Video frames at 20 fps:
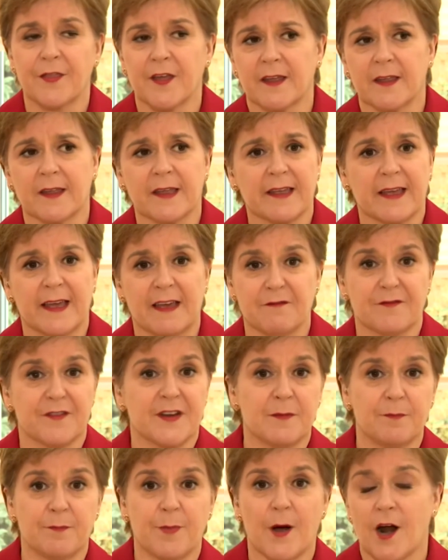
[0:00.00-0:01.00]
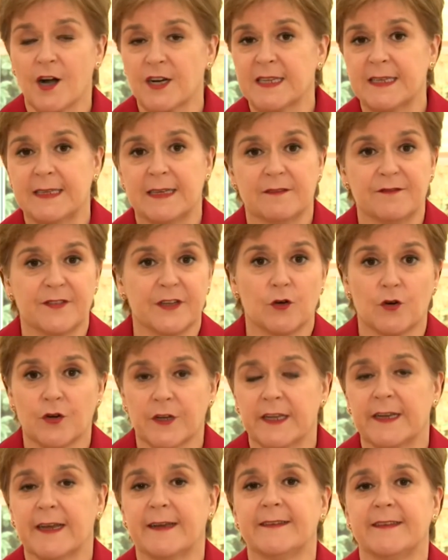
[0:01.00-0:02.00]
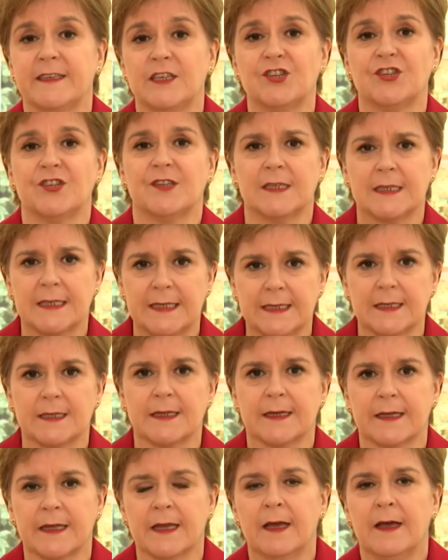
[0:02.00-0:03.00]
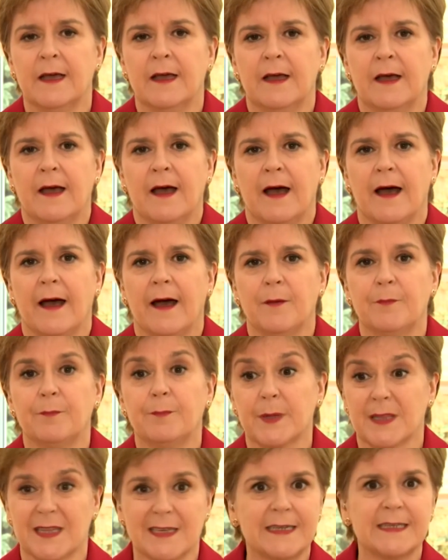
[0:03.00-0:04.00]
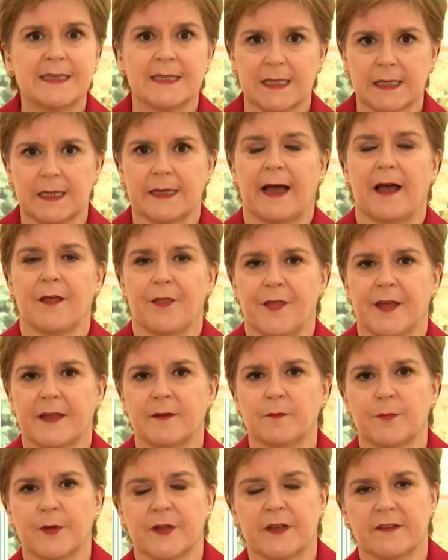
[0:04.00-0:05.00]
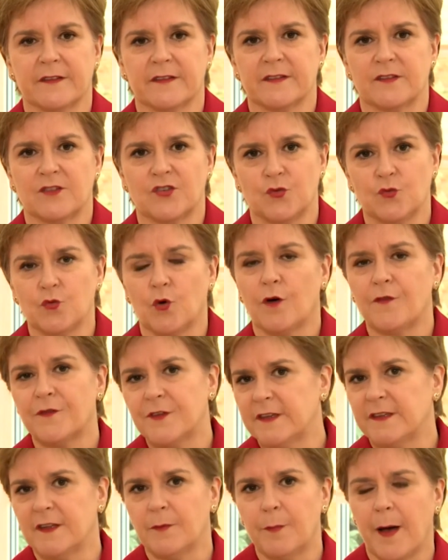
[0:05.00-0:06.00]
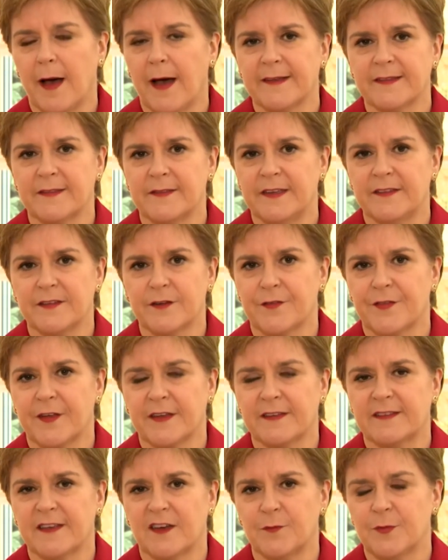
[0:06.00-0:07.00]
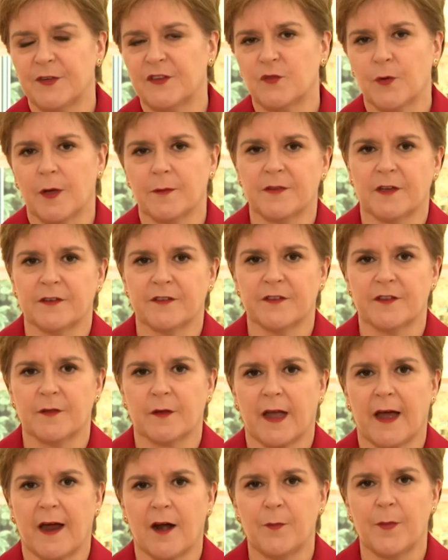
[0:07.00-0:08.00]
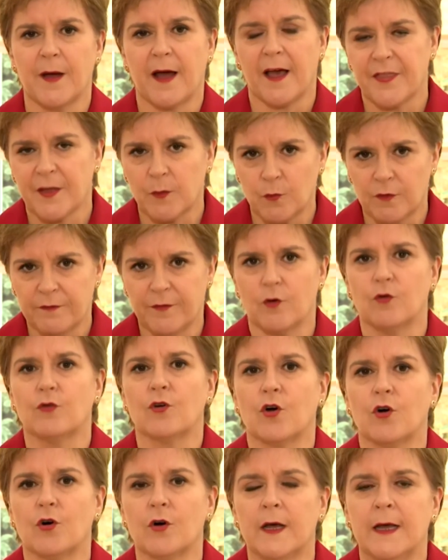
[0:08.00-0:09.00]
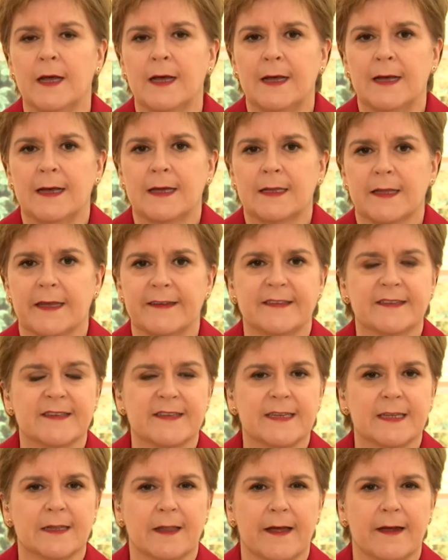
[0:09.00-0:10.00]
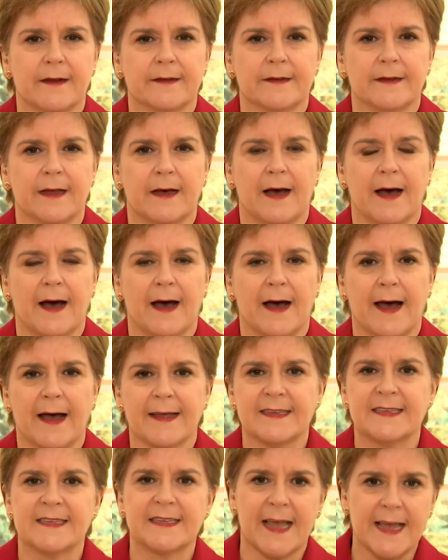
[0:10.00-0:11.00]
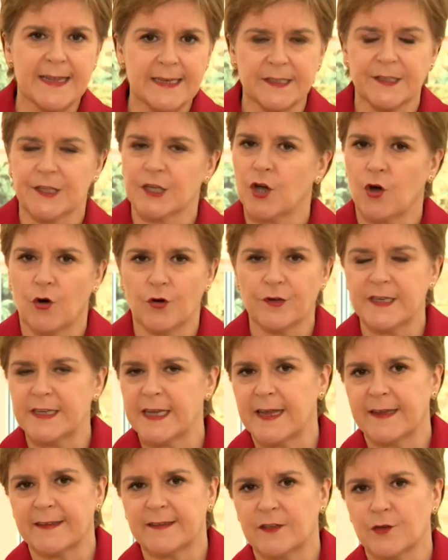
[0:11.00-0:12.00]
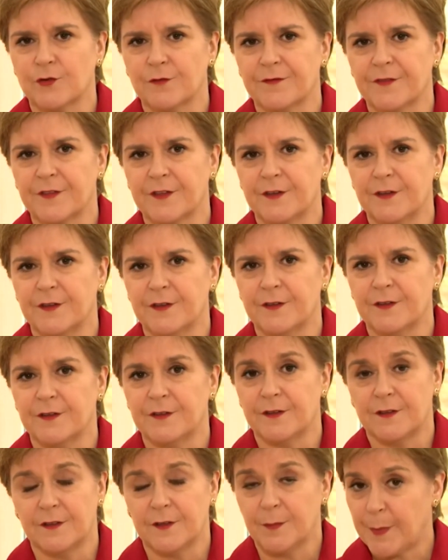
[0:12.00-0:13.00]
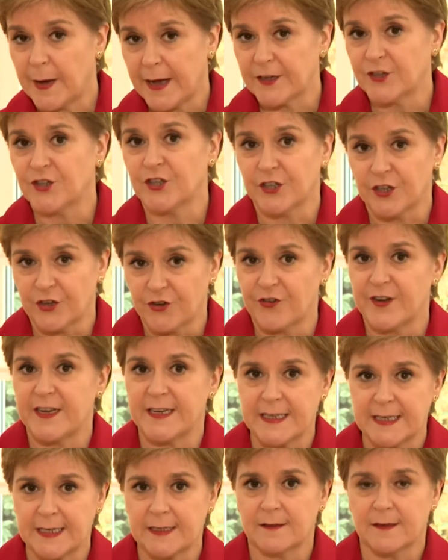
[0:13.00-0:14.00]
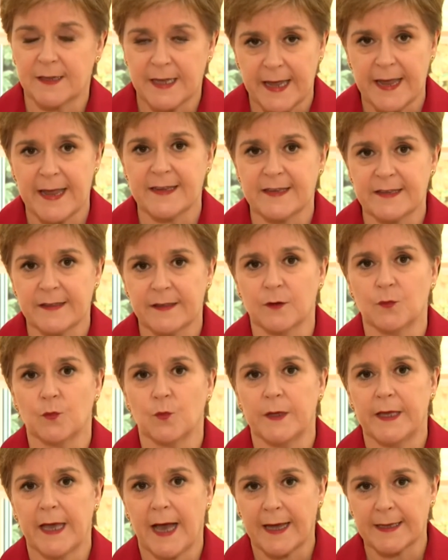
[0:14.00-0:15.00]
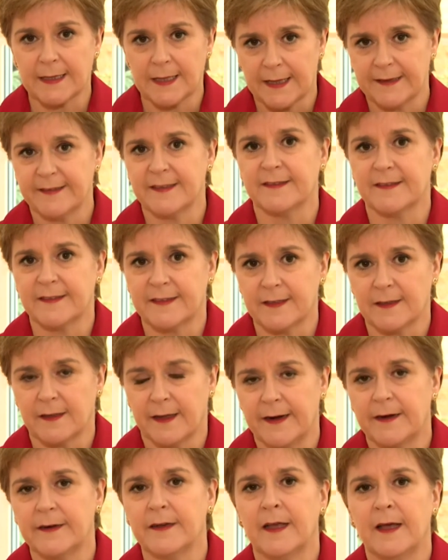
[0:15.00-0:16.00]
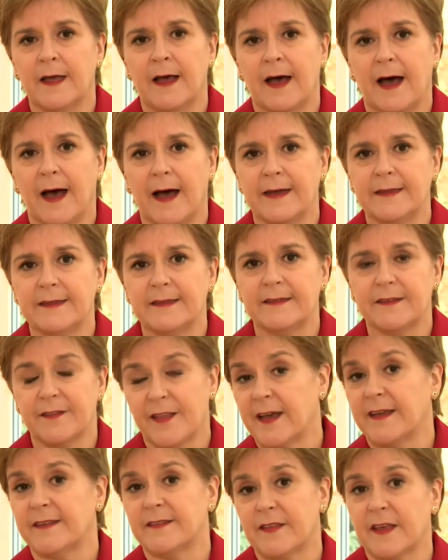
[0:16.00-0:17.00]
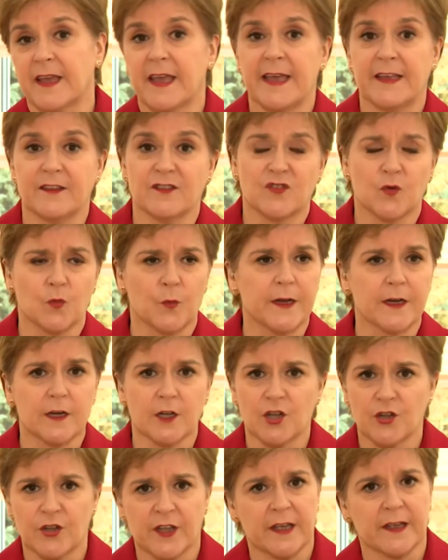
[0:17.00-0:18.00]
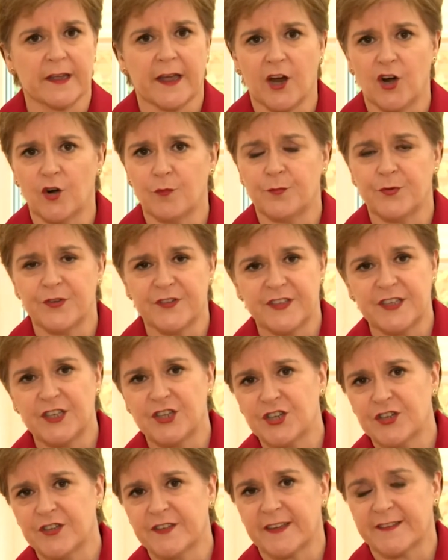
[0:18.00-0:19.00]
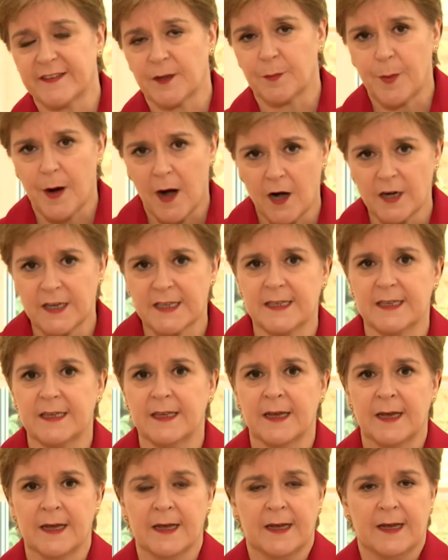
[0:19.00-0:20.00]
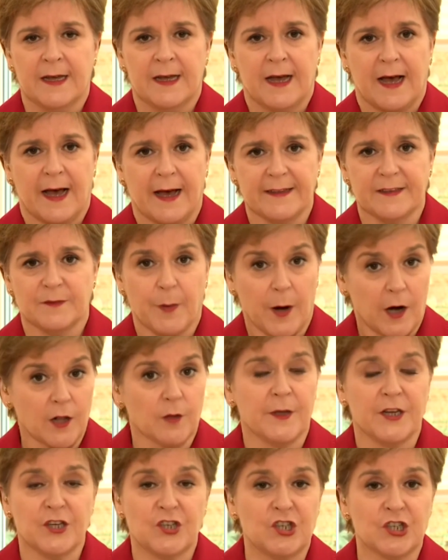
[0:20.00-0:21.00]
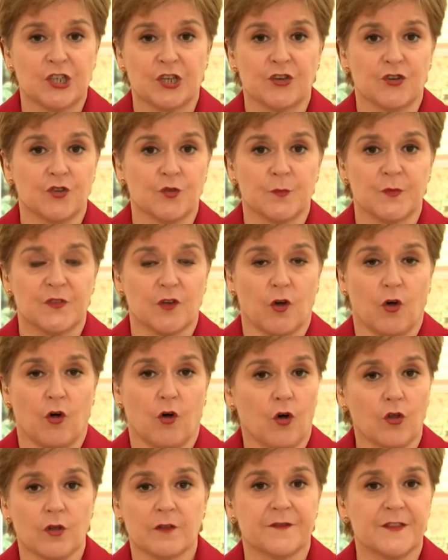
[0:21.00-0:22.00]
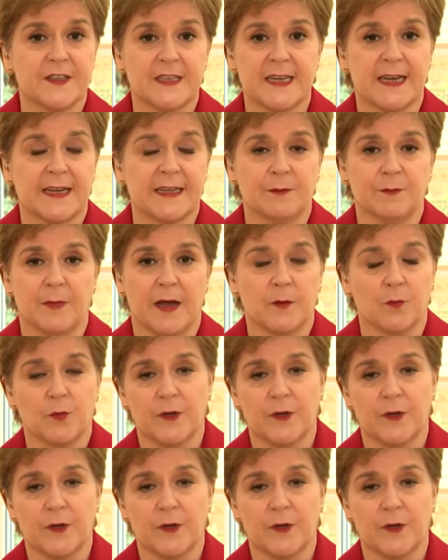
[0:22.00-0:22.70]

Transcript: I think every party, every organisation dealing belatedly, I think, because too often in the past these are things that have been swept under the carpet. I think we've all got lessons to learn. I said in the context of the Patrick Grady case that we had lessons to learn, and that is the case. So we are looking at our procedures as a party, as parliamentary groups, all of the time.